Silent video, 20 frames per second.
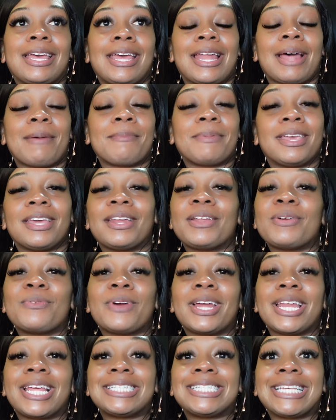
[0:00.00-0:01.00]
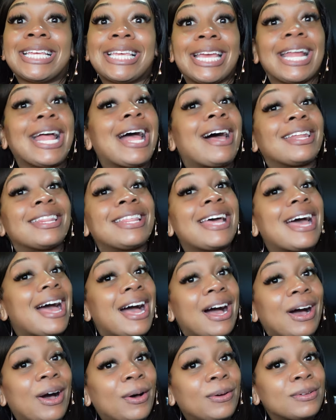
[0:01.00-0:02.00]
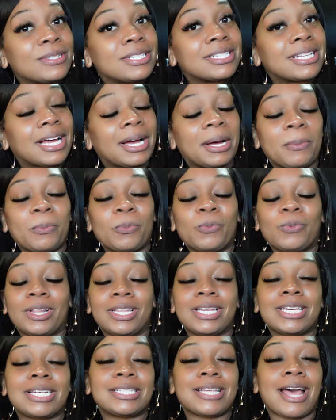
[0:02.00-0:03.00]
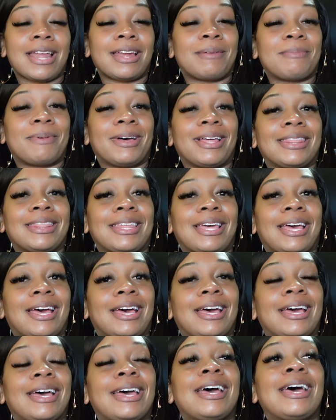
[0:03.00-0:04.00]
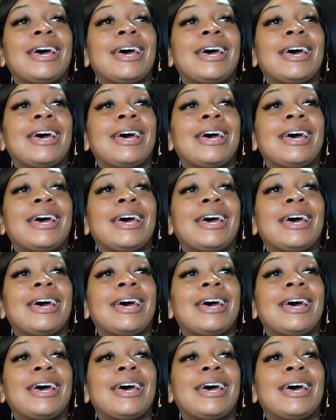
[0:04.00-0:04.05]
and I'm getting ready to get out of the house. I'm really excited about that.